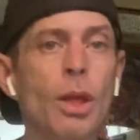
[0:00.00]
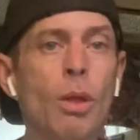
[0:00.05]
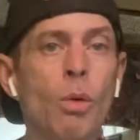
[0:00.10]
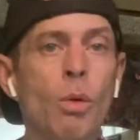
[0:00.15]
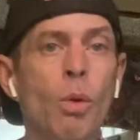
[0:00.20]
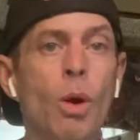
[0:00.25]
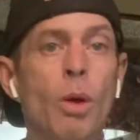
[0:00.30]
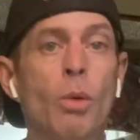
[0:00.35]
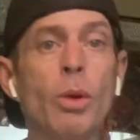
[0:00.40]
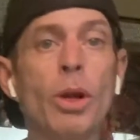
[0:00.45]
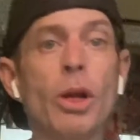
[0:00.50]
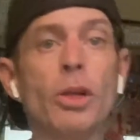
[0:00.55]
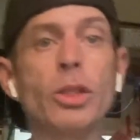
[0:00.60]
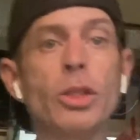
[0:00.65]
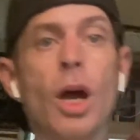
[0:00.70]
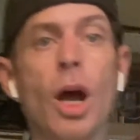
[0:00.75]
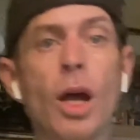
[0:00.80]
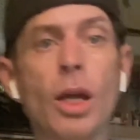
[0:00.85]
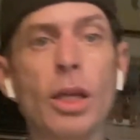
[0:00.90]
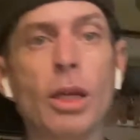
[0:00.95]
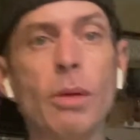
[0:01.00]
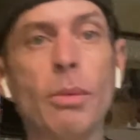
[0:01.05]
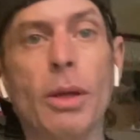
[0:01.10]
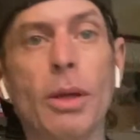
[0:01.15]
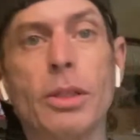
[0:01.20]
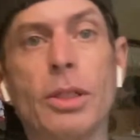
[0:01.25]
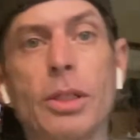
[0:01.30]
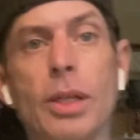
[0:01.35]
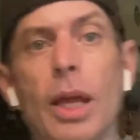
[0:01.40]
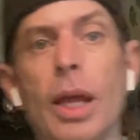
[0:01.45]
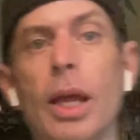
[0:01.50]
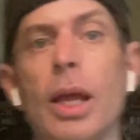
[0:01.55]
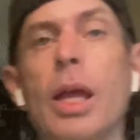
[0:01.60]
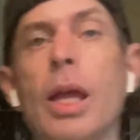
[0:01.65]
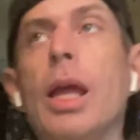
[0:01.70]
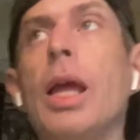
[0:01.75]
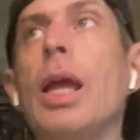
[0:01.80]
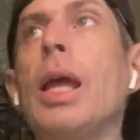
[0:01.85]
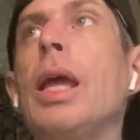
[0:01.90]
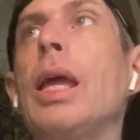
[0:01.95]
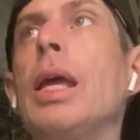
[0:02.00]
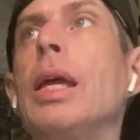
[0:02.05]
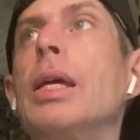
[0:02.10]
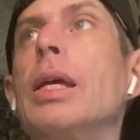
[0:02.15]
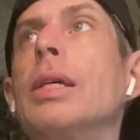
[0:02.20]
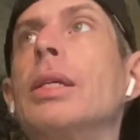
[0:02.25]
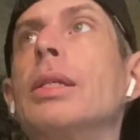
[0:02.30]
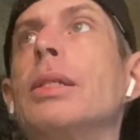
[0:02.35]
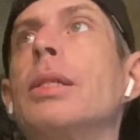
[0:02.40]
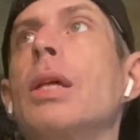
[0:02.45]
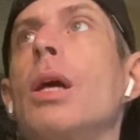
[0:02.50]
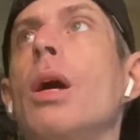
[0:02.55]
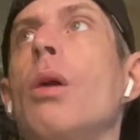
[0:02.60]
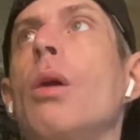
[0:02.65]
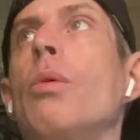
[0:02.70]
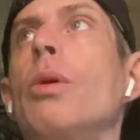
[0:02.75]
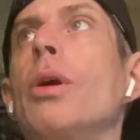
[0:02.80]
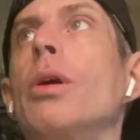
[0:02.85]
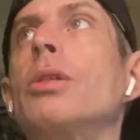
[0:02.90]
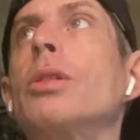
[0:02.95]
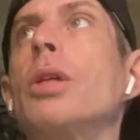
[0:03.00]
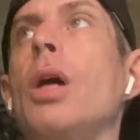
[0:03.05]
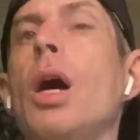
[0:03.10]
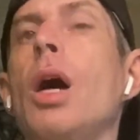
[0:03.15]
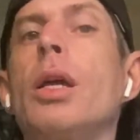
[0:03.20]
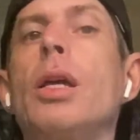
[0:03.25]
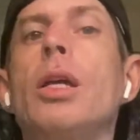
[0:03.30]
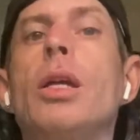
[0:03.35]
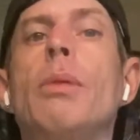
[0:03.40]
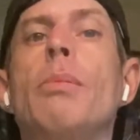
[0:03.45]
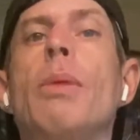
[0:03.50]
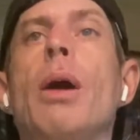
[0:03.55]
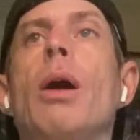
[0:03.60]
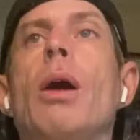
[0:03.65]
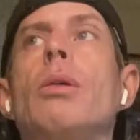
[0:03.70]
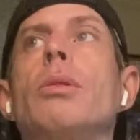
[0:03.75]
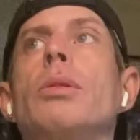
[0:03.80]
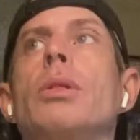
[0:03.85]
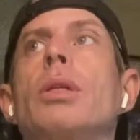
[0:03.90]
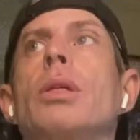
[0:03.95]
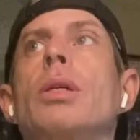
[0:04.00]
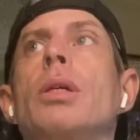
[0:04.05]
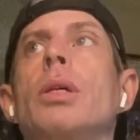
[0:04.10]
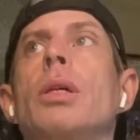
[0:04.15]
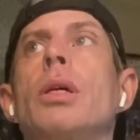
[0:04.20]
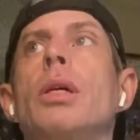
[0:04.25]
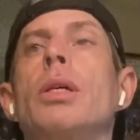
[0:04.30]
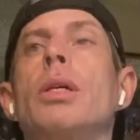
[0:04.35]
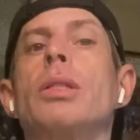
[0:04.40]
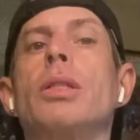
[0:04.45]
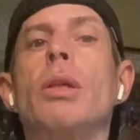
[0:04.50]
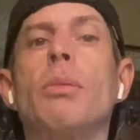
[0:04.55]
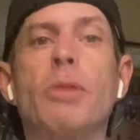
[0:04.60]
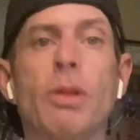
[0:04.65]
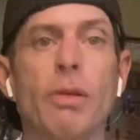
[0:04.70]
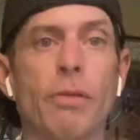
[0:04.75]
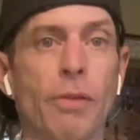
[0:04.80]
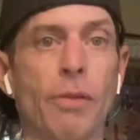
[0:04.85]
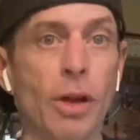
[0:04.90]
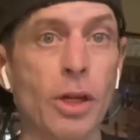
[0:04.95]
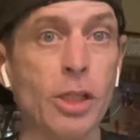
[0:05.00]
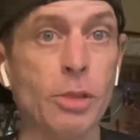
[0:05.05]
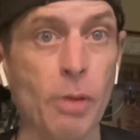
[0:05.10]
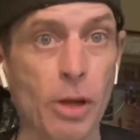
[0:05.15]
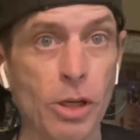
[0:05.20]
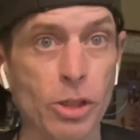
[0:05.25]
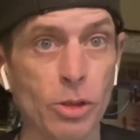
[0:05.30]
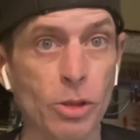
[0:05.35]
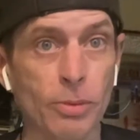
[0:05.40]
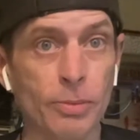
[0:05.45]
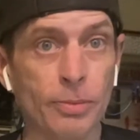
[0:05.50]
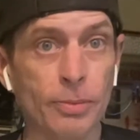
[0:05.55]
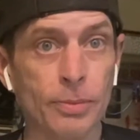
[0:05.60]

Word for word: What we are talking about today is we are talking about something very special.